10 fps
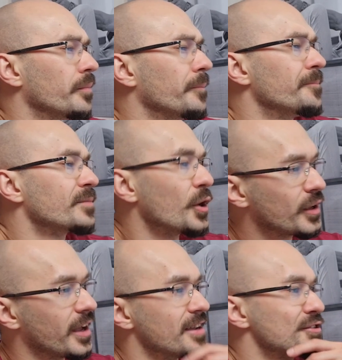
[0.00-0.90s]
Hmm,
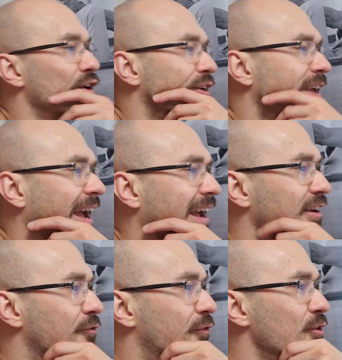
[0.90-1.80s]
okay, he's got a
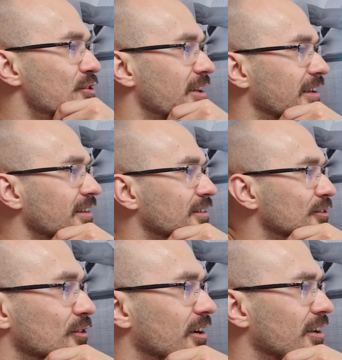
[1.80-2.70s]
can of food here.
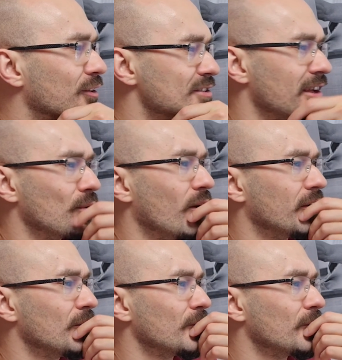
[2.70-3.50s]
All right, looks like quite an